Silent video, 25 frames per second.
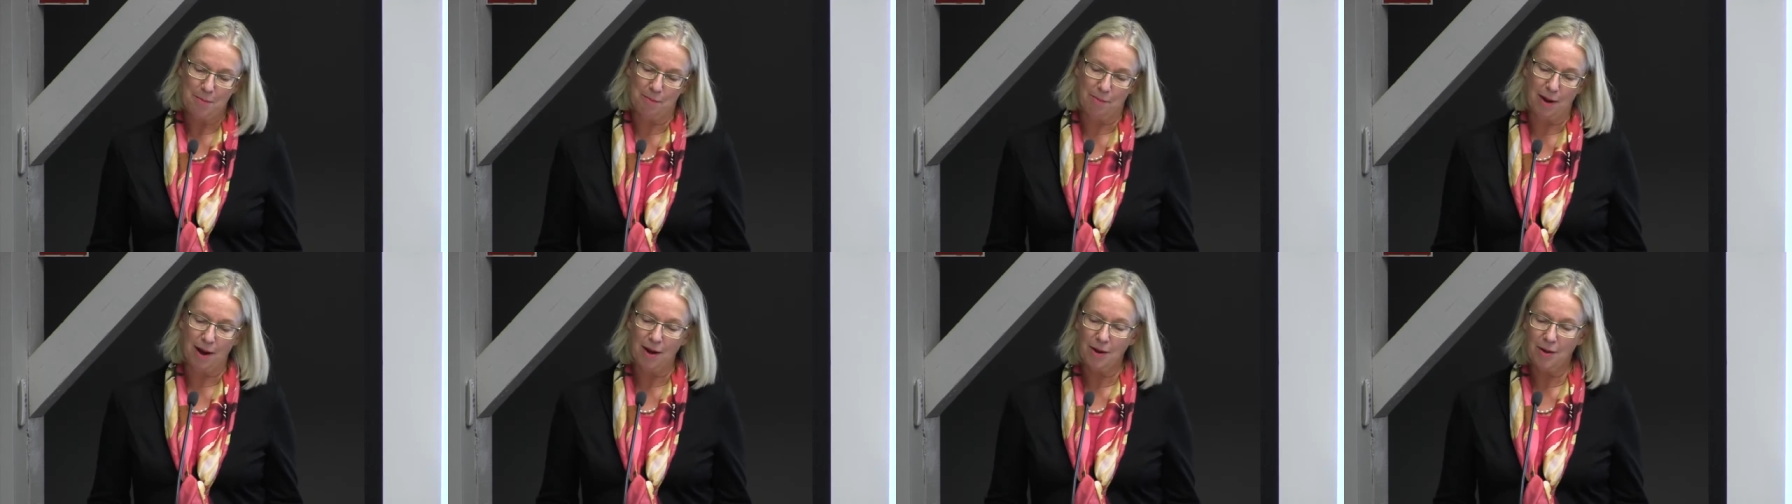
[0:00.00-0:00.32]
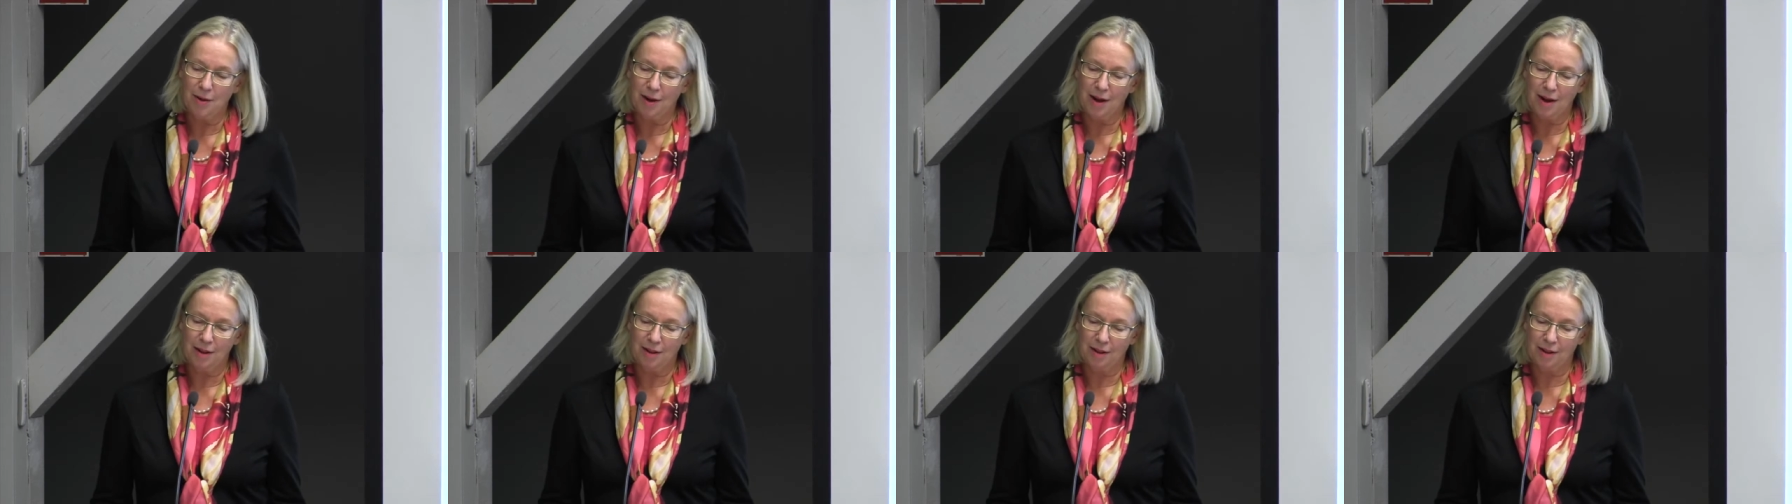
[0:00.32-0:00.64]

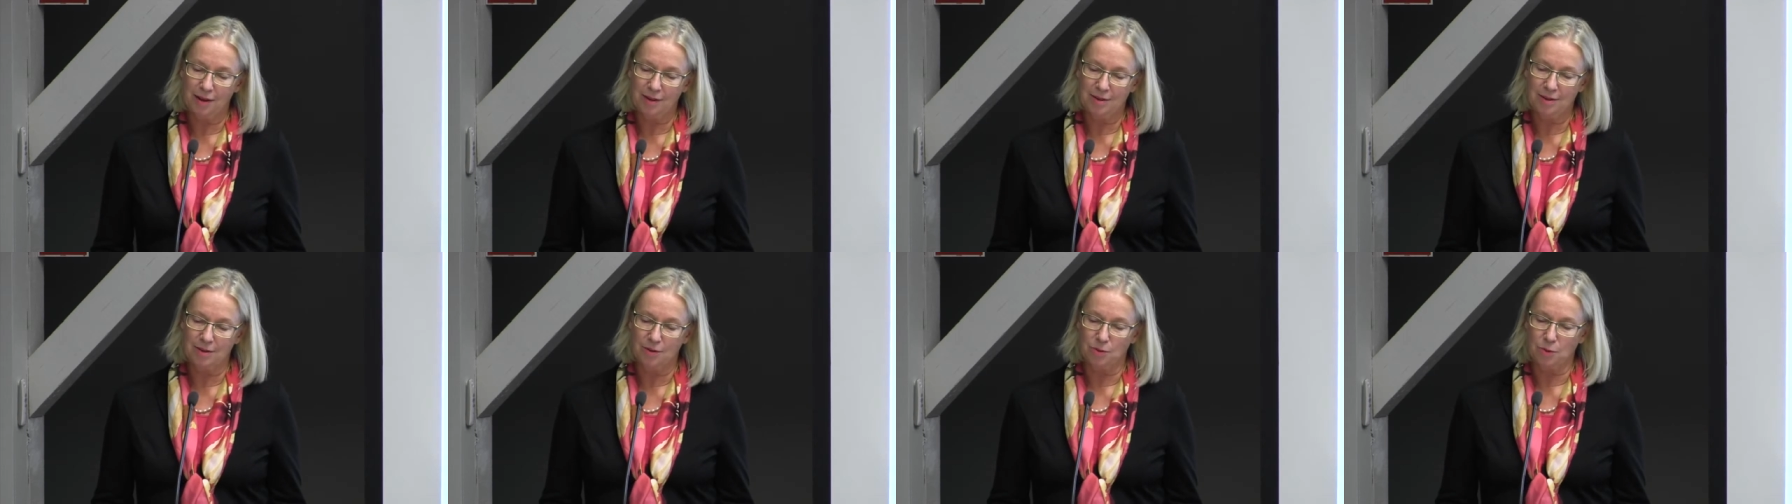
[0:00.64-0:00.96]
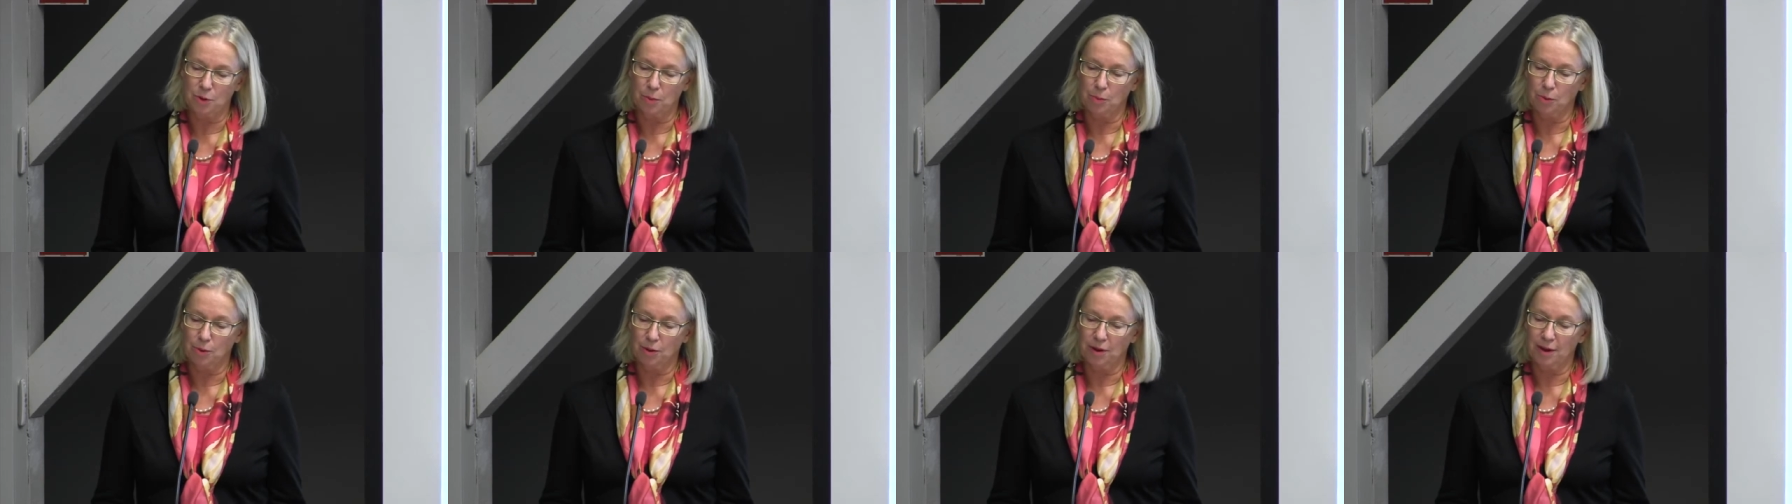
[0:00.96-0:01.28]
bioethics
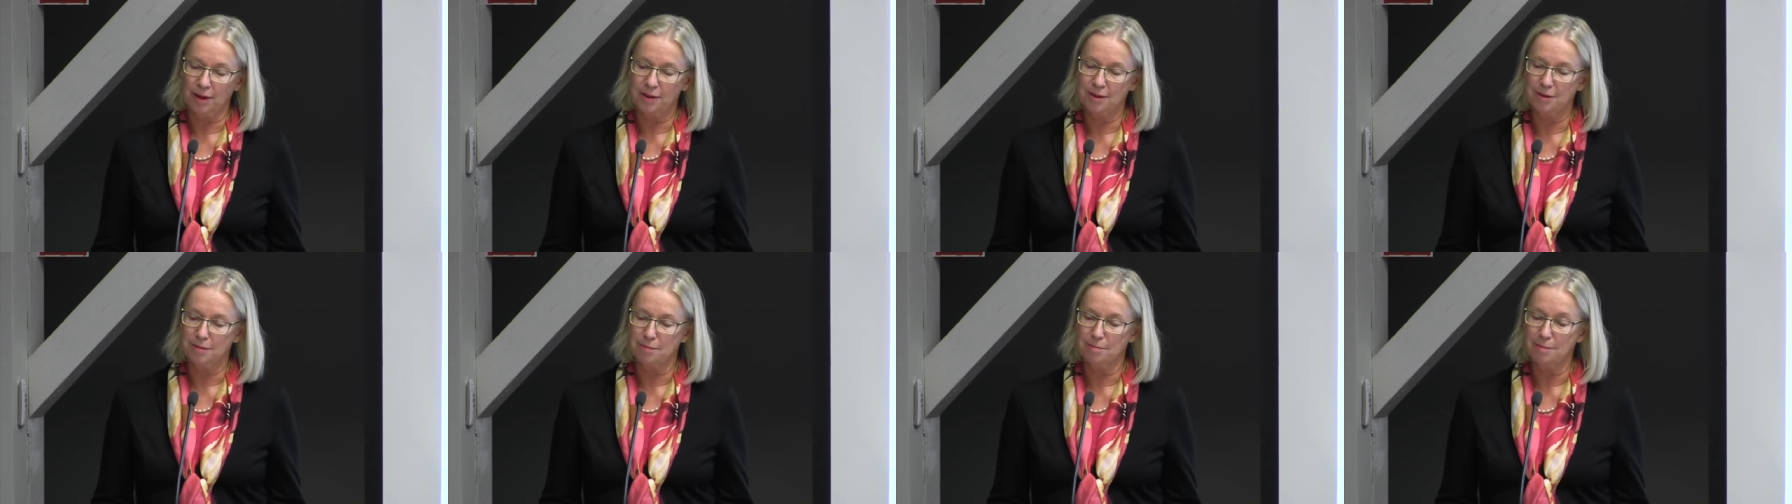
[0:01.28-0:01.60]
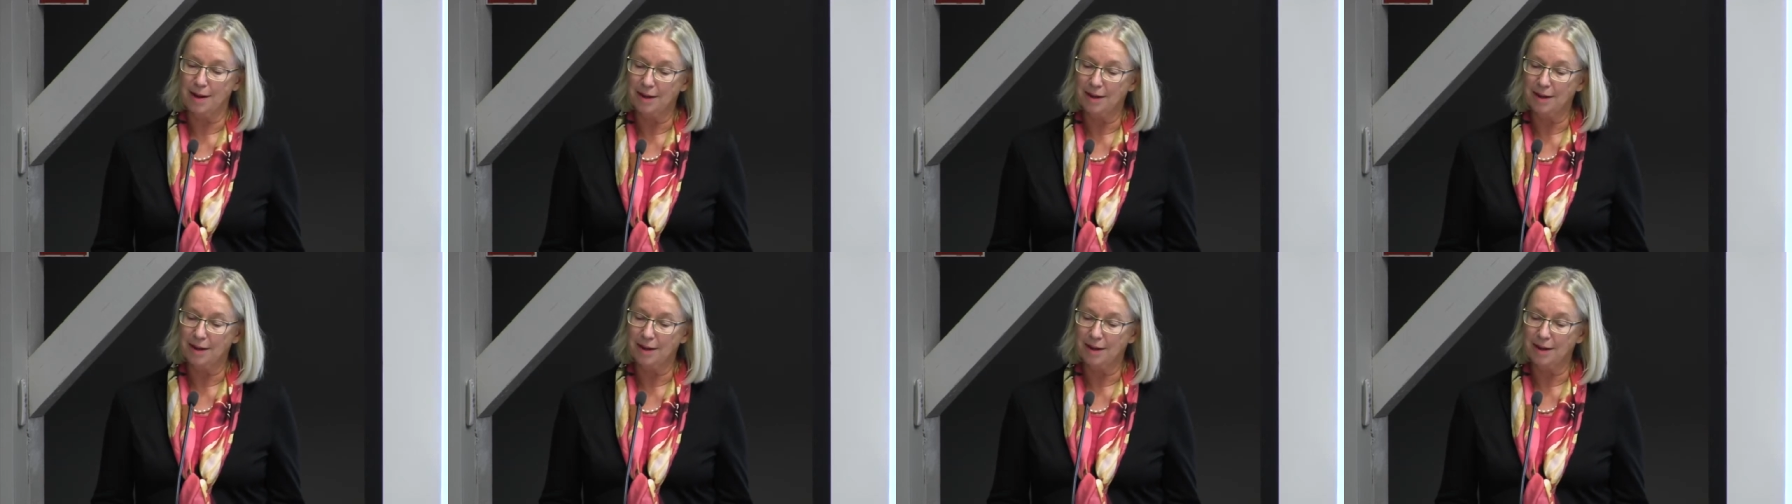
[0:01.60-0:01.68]
and reproductive